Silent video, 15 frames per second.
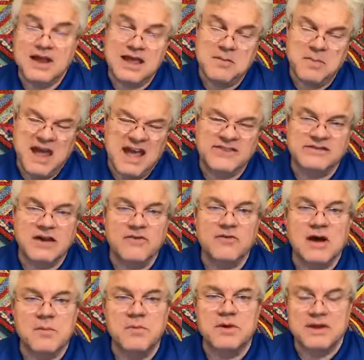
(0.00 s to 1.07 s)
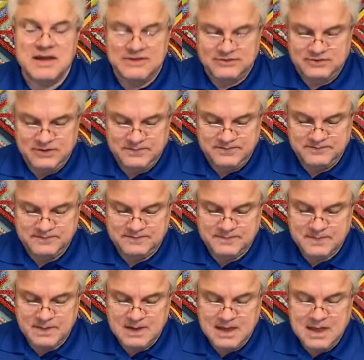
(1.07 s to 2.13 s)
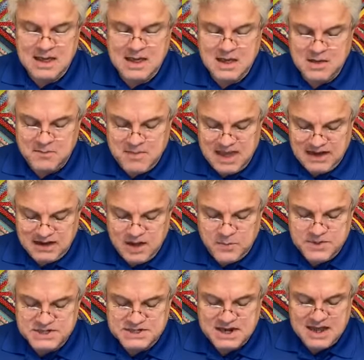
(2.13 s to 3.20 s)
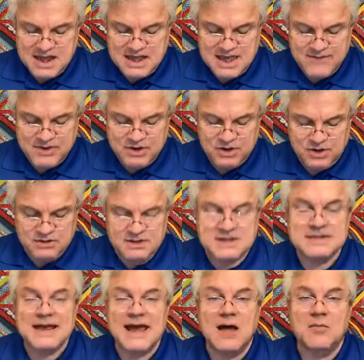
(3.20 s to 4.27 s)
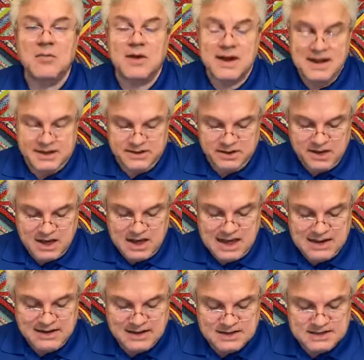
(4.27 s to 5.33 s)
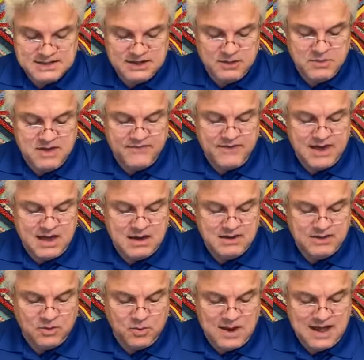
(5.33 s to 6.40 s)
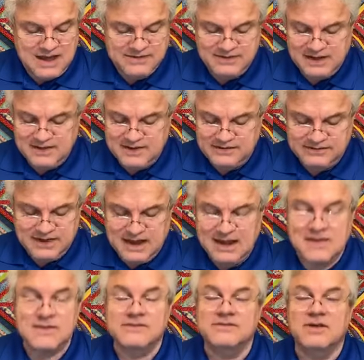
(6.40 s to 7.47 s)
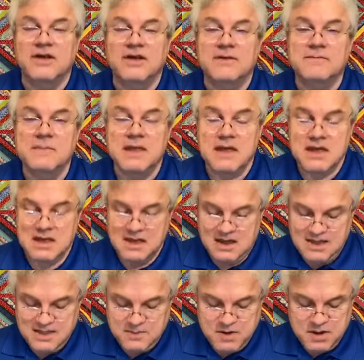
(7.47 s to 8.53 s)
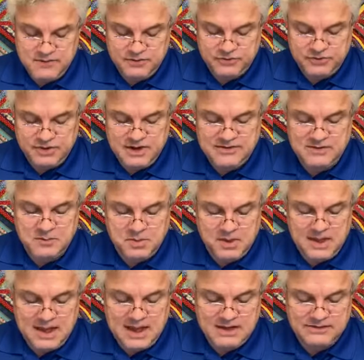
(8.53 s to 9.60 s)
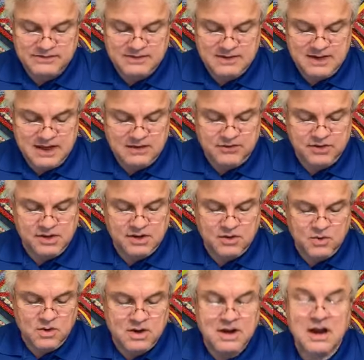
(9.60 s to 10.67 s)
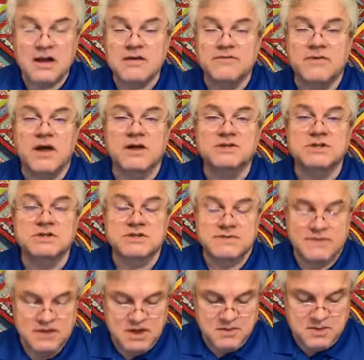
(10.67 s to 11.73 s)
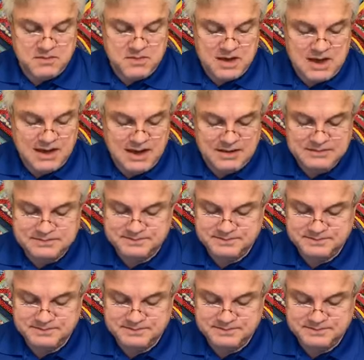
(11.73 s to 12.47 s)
He had Passover, I put Easter. Make no mistake, even during this outbreak, God can still be found in the rising and the setting of the sun, in the beautiful trees and plants, in the intricate ordinary functions of the human body.